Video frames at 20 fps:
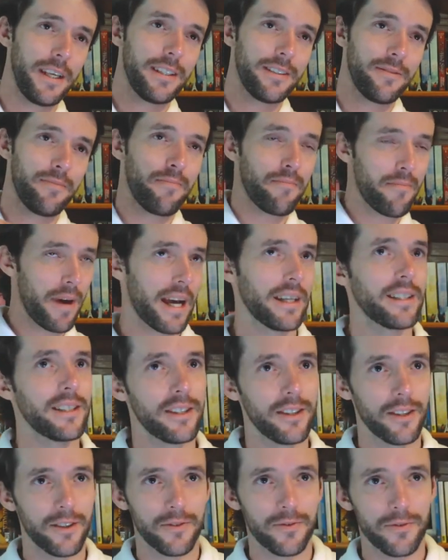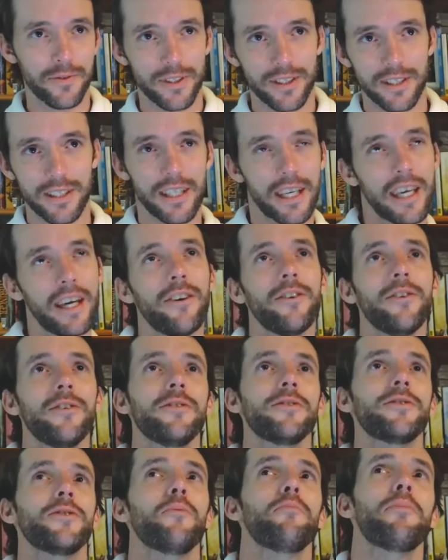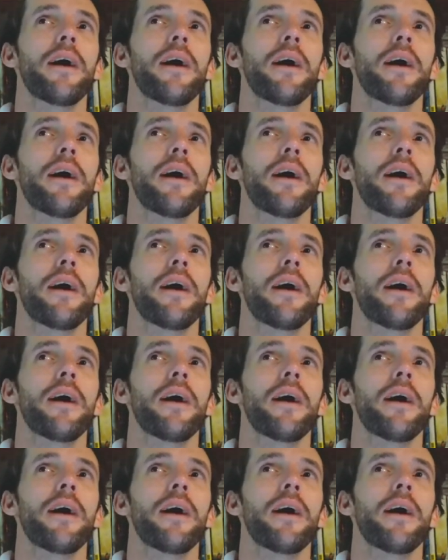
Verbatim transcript: these massive skills or